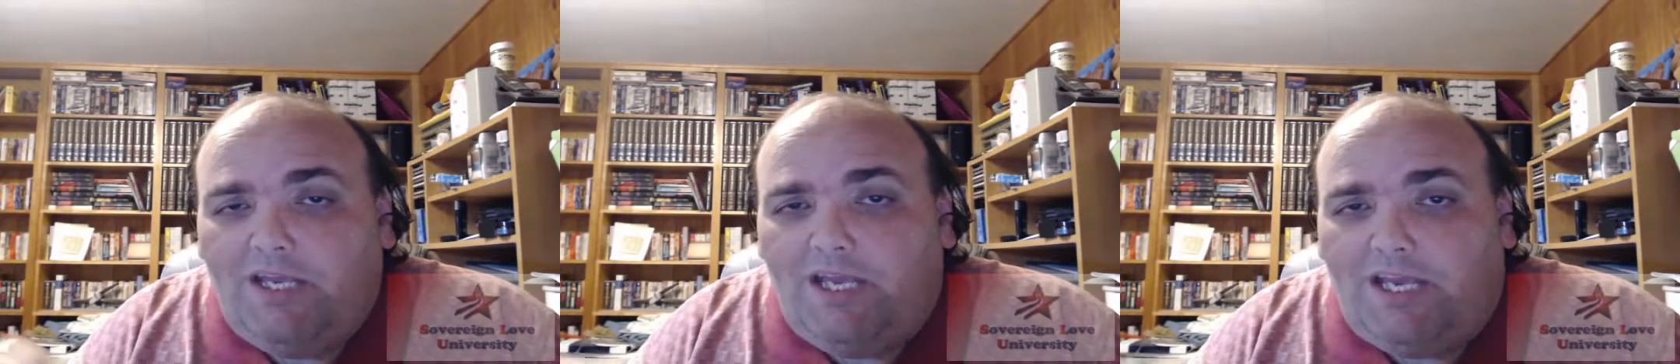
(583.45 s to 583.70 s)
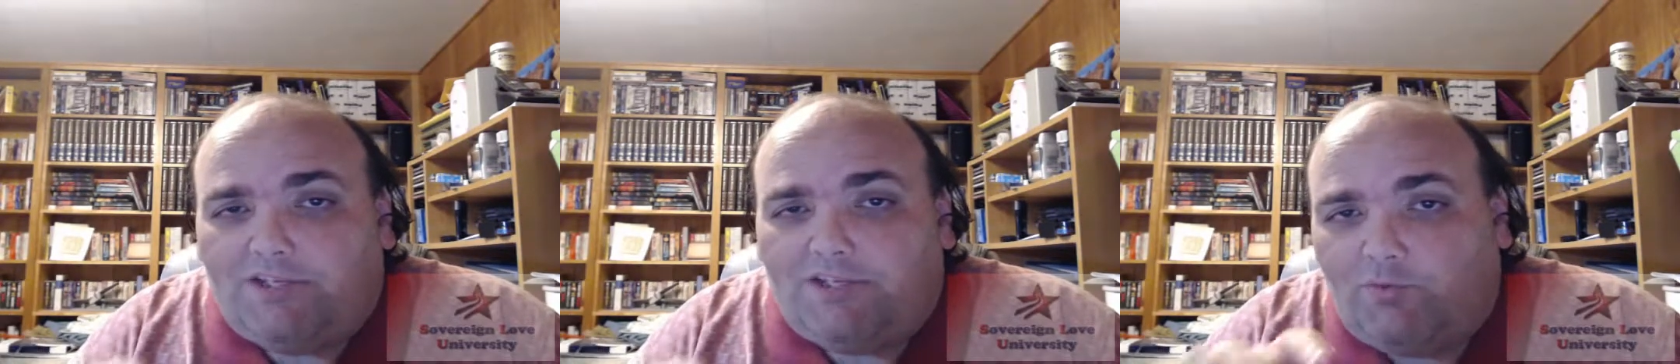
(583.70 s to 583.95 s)

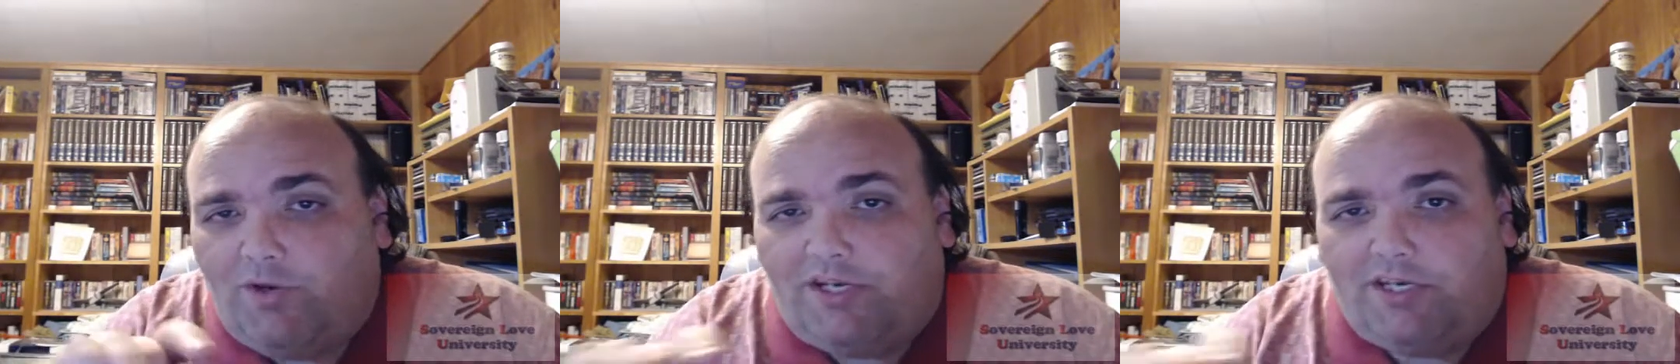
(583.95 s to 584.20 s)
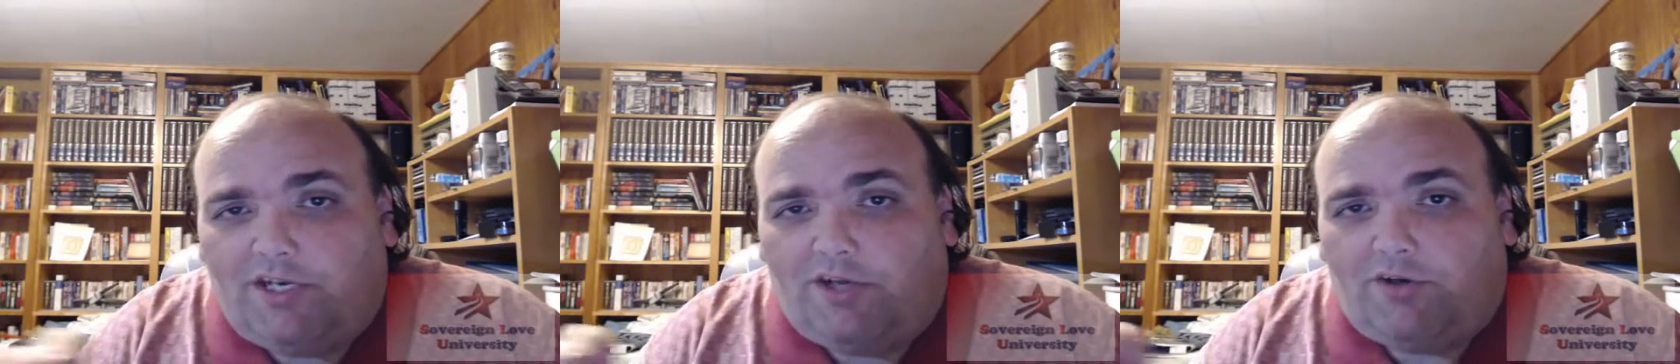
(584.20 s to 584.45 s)
is
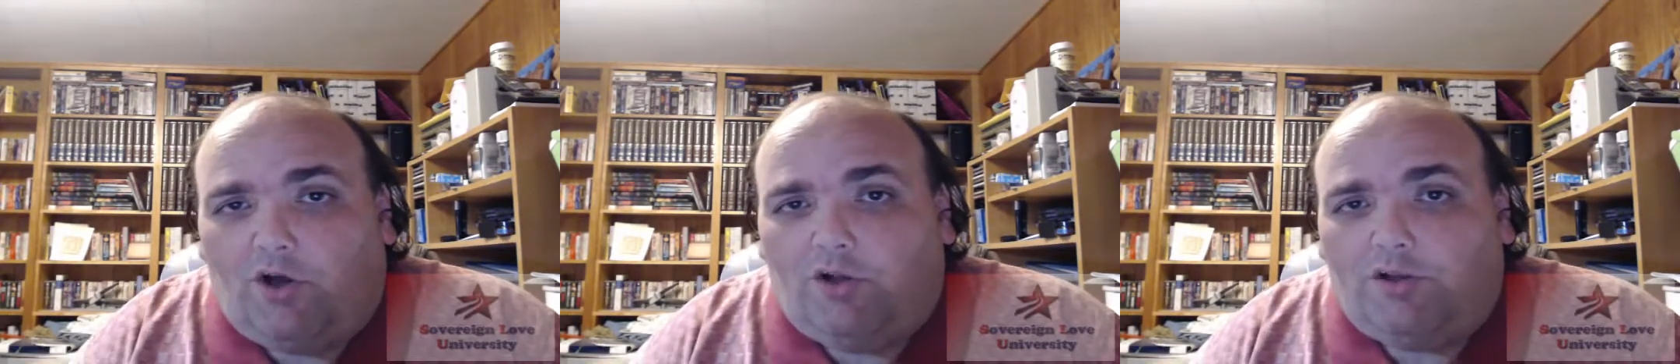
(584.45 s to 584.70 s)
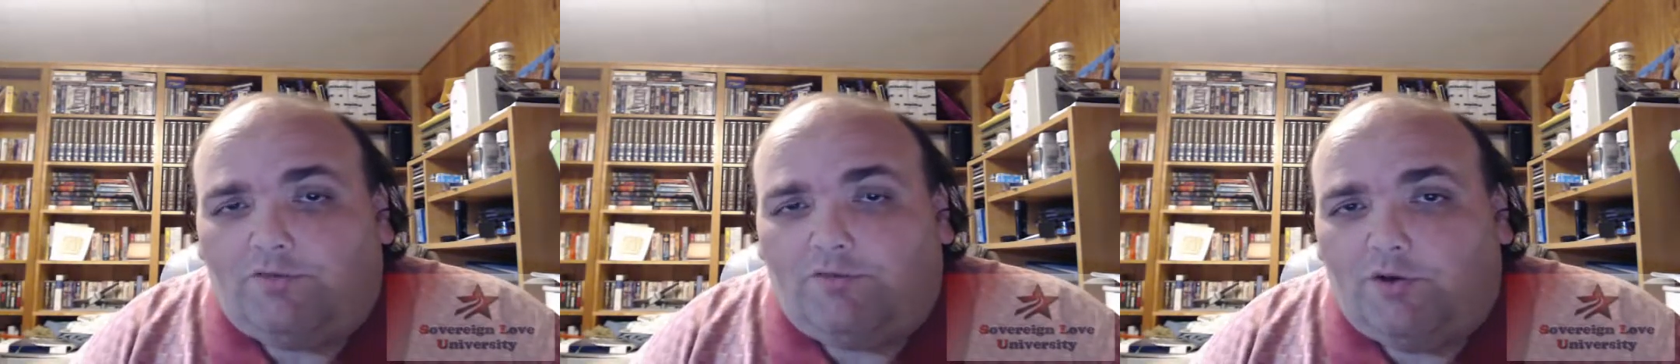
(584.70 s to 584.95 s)
written on all
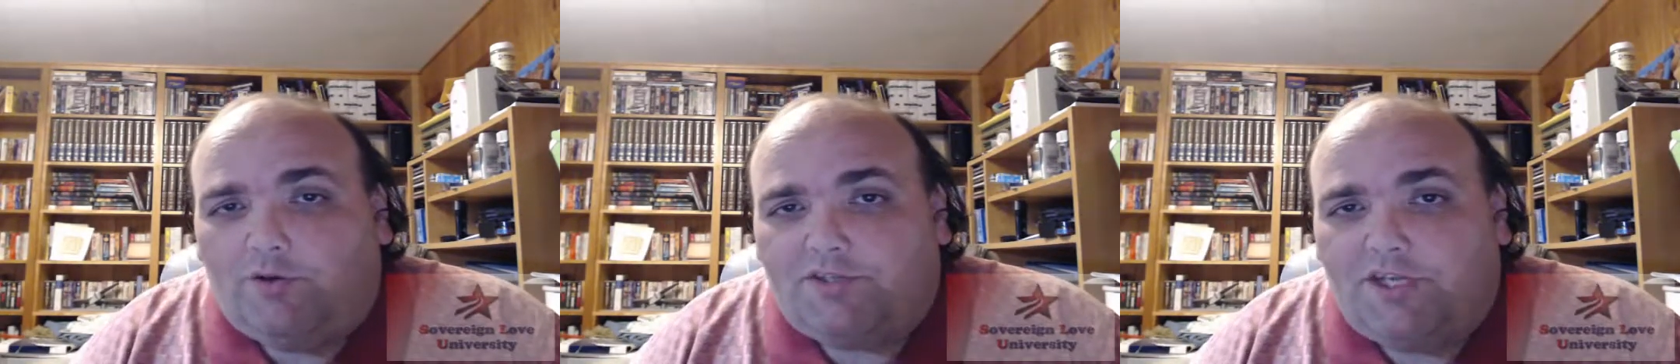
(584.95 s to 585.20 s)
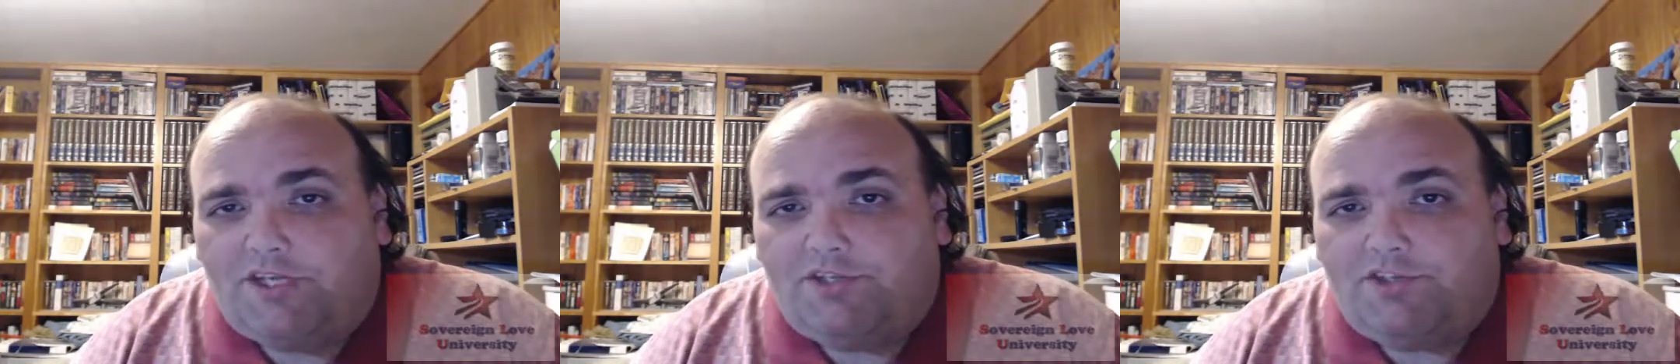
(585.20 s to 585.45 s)
of those
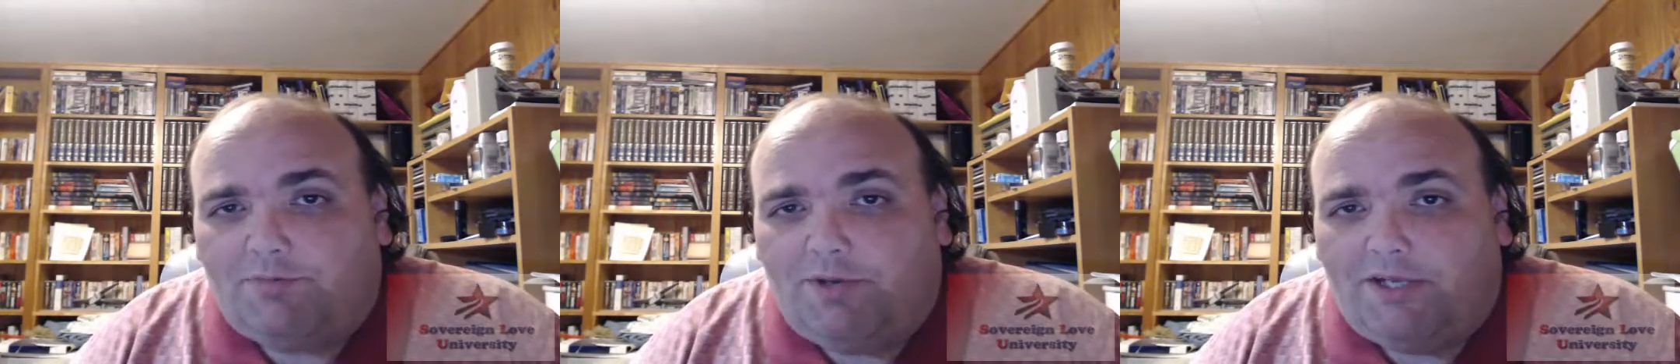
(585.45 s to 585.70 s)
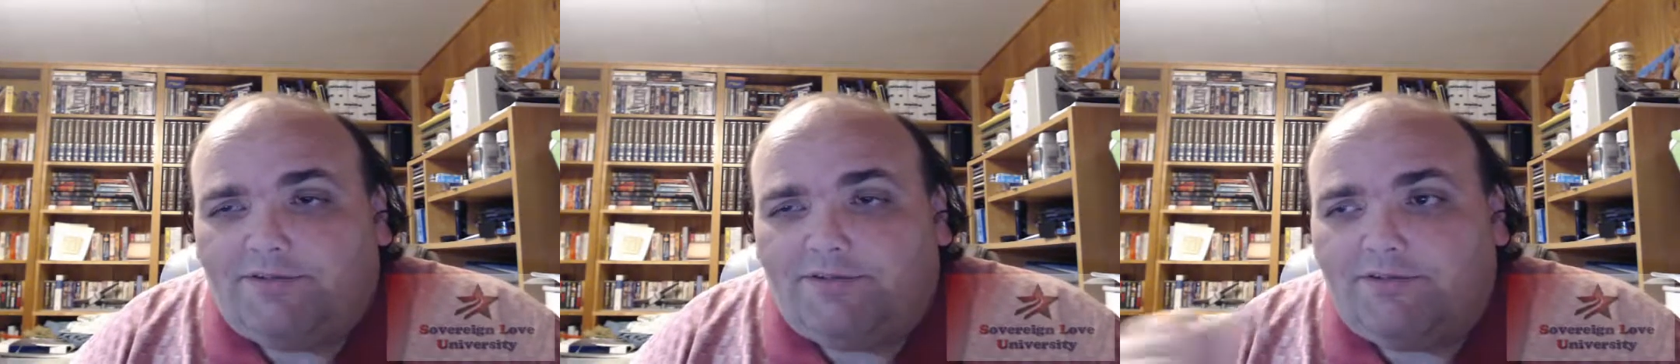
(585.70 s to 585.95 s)

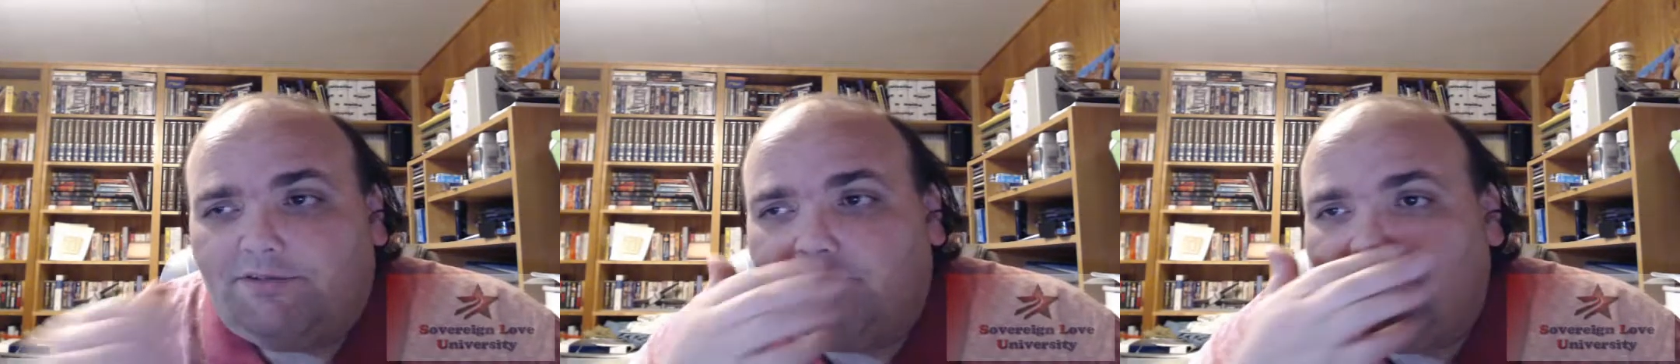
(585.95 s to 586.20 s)
instruments,